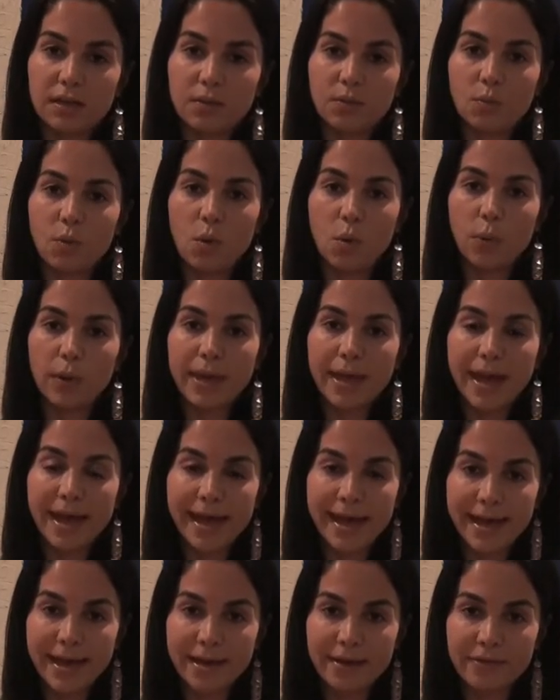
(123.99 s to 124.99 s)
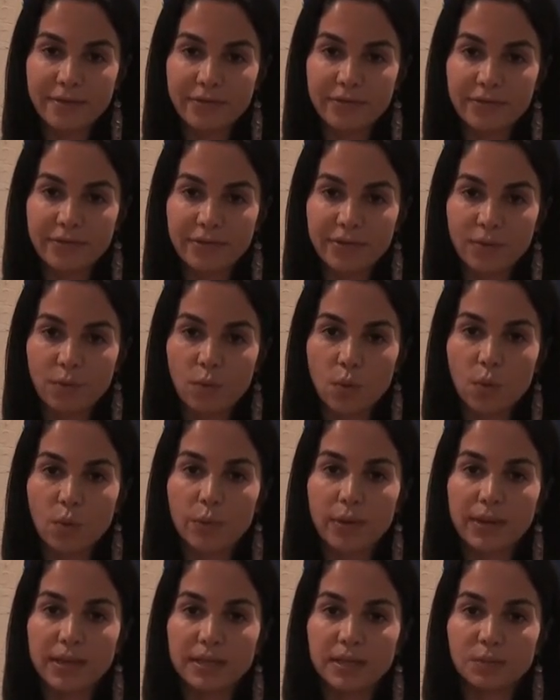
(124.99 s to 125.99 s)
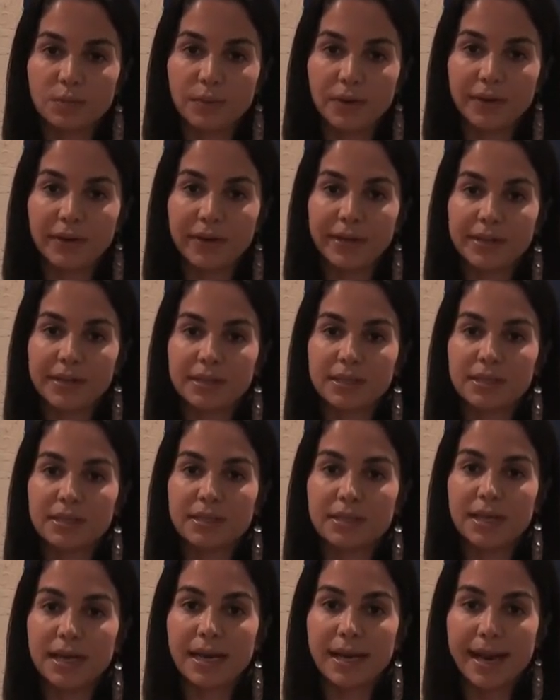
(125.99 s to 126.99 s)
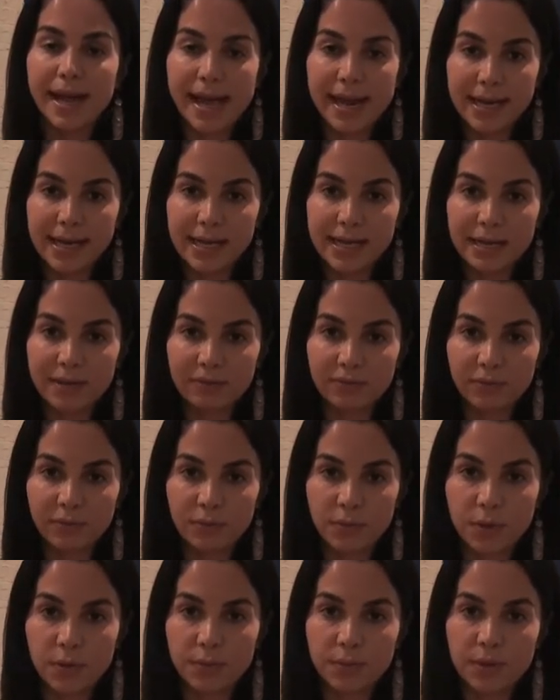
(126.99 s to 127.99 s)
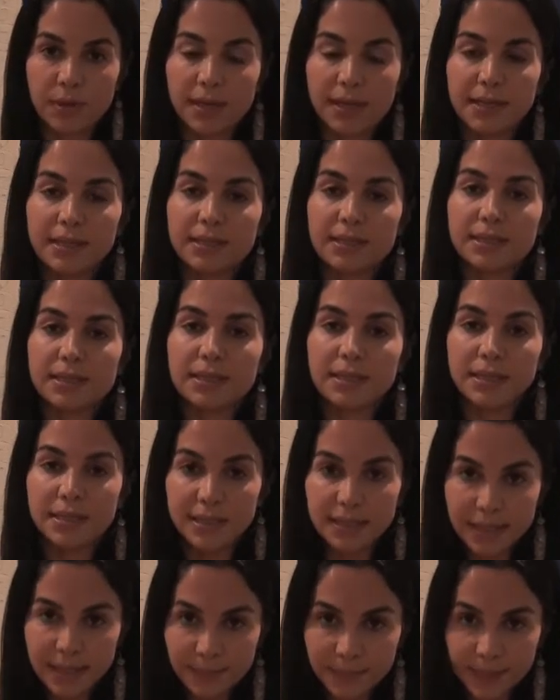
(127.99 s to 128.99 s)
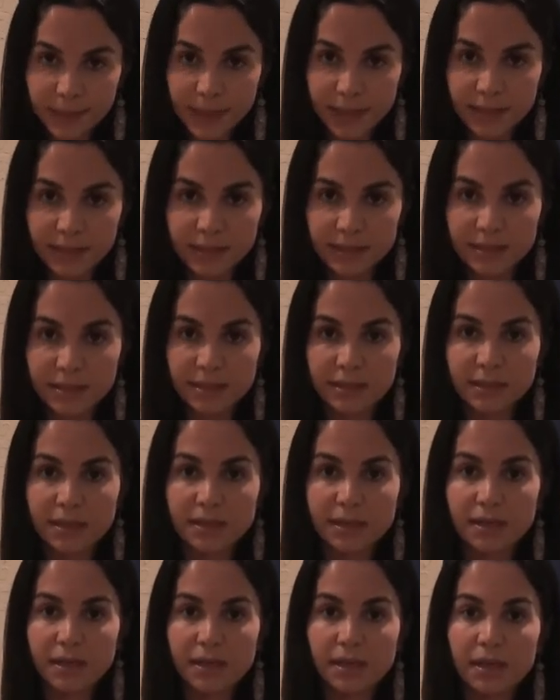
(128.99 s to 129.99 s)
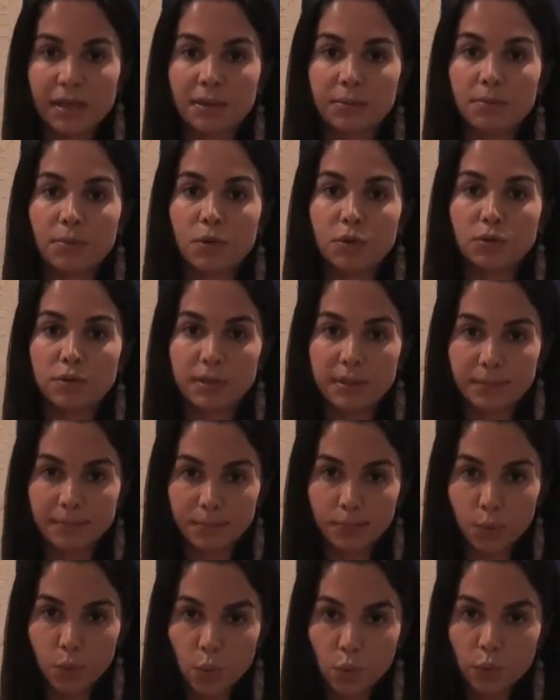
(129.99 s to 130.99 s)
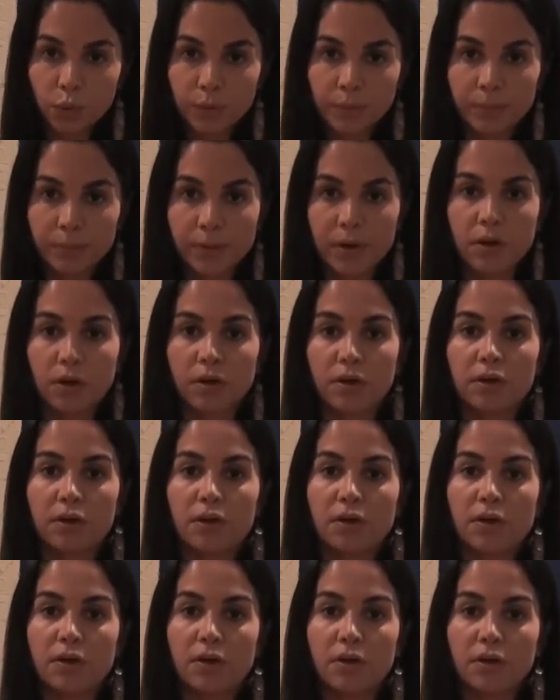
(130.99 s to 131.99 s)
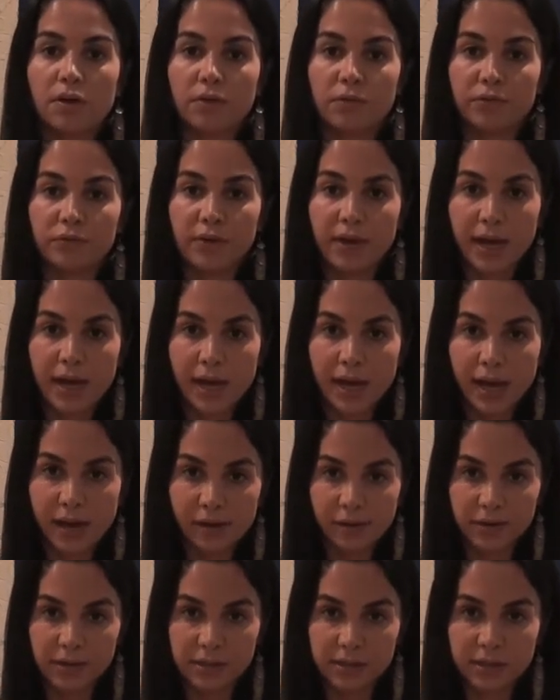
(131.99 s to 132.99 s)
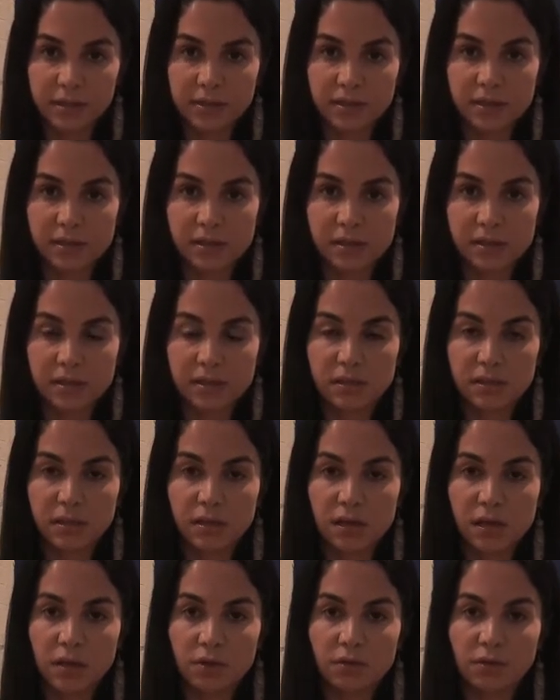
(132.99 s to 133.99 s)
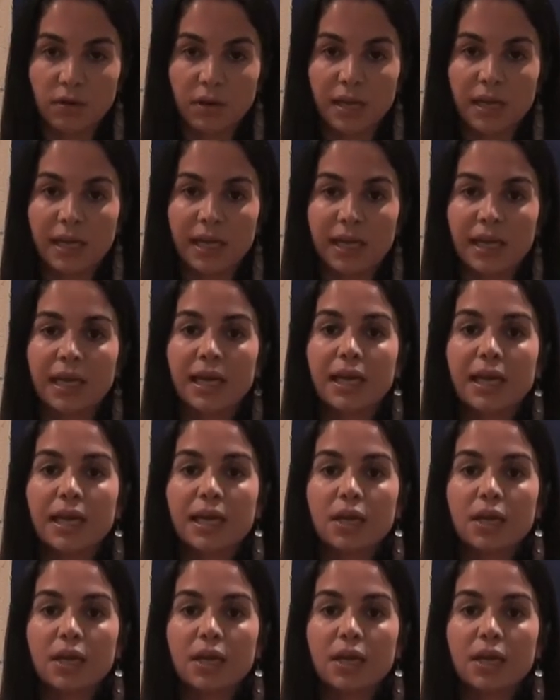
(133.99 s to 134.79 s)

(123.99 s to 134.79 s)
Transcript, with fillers: and what we have and what we experienced at any given moment is the deepest and most important part of our existence. I really